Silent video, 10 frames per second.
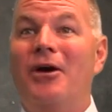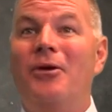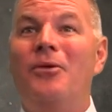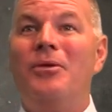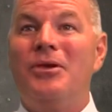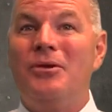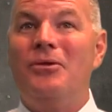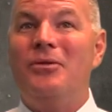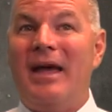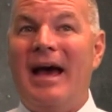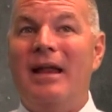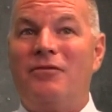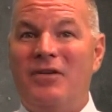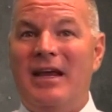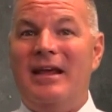owe you
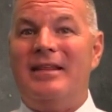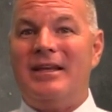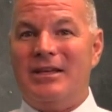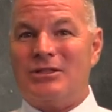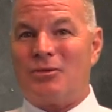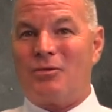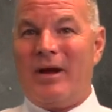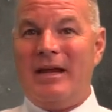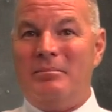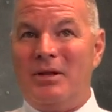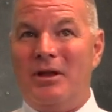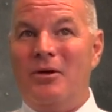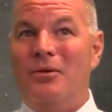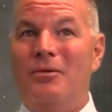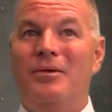that fee that is right
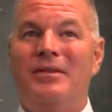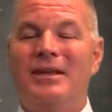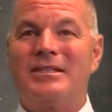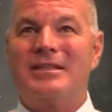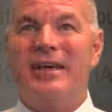below this,